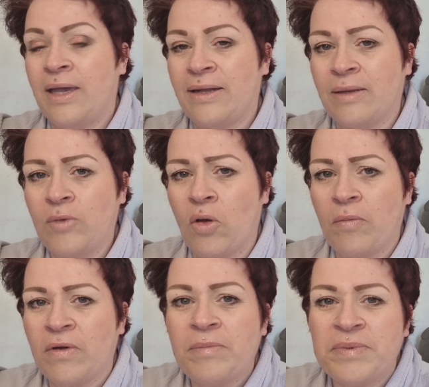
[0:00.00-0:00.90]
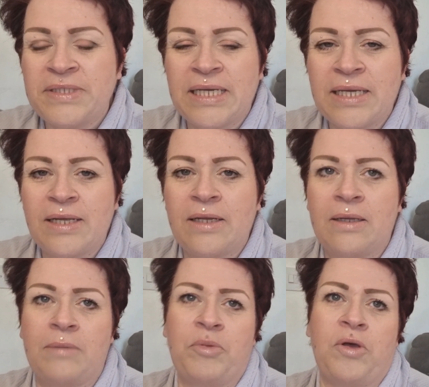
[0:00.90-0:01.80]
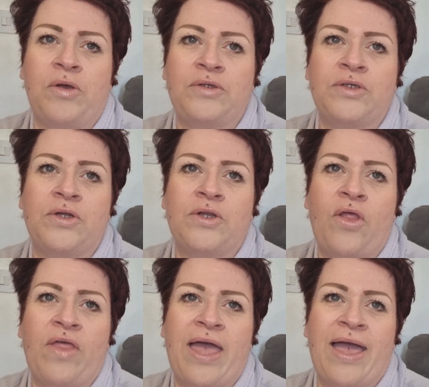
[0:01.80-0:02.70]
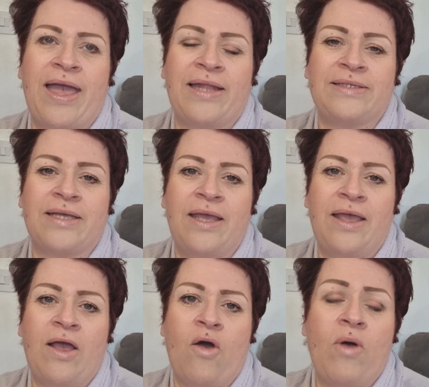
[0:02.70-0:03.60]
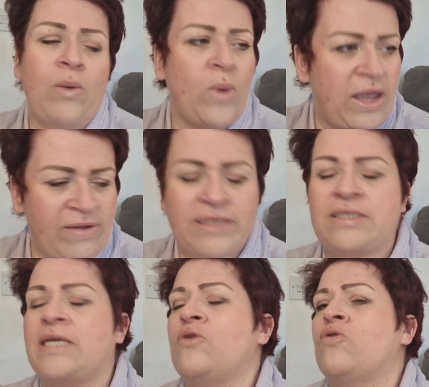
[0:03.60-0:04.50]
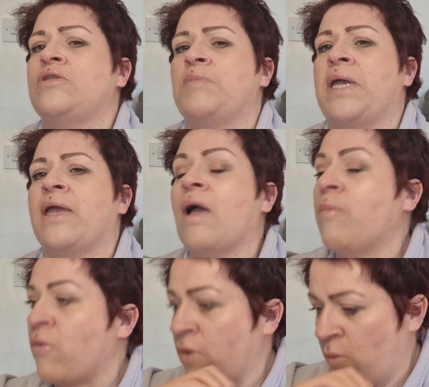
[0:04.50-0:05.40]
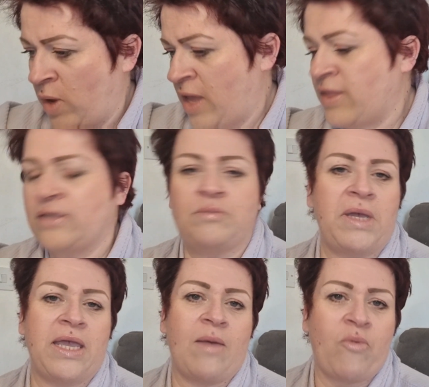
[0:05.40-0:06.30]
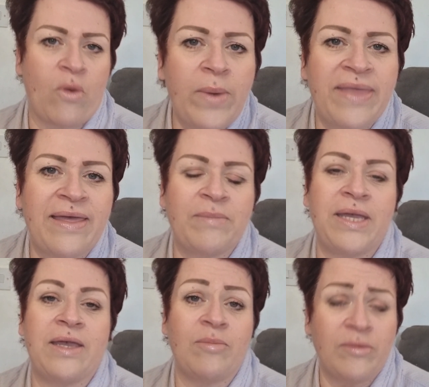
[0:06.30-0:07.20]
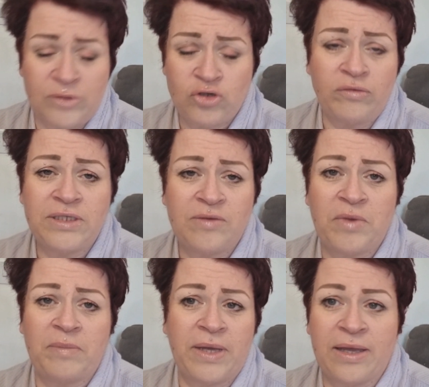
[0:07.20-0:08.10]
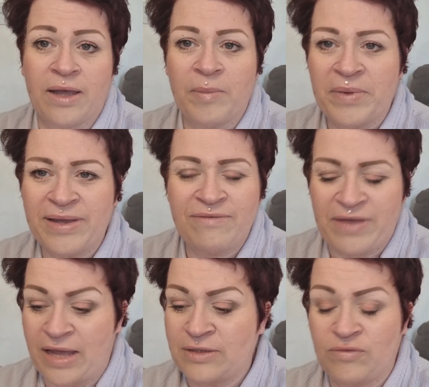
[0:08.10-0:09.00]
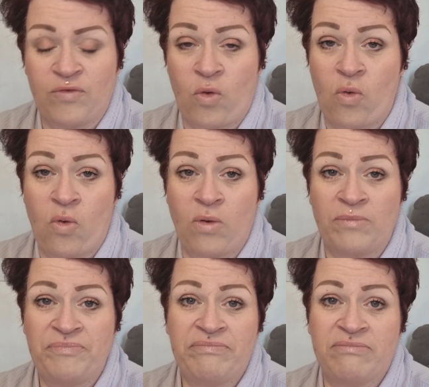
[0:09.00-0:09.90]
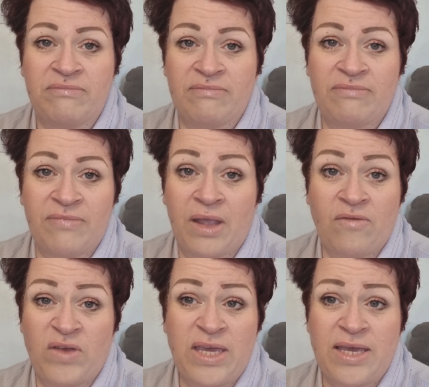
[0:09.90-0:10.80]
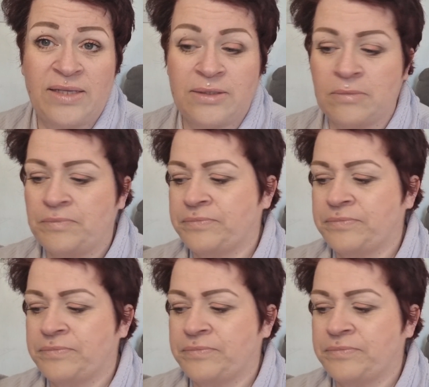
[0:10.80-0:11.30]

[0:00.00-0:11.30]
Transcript: And I'm not a particular person that, oh, I wear Estee Lauder makeup or I wear this makeup or I wear that makeup. A majority of my makeup I have had for years.